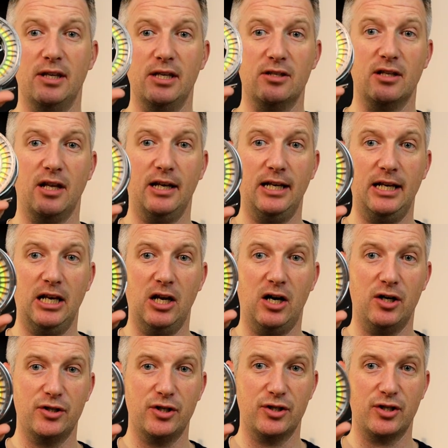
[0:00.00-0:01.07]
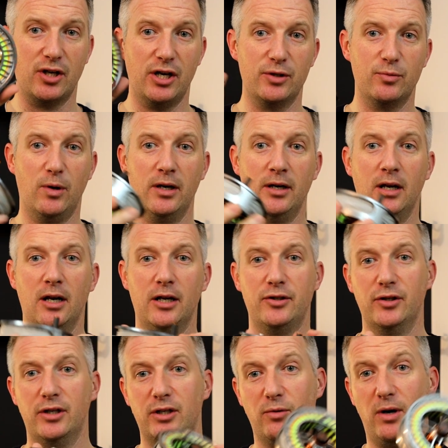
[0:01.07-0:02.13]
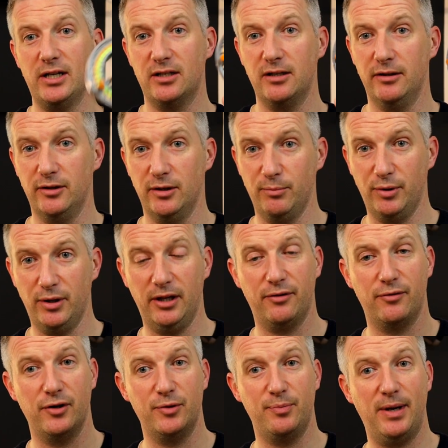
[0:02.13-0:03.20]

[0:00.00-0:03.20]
this slightly larger size one and I took it to Iceland and put it through its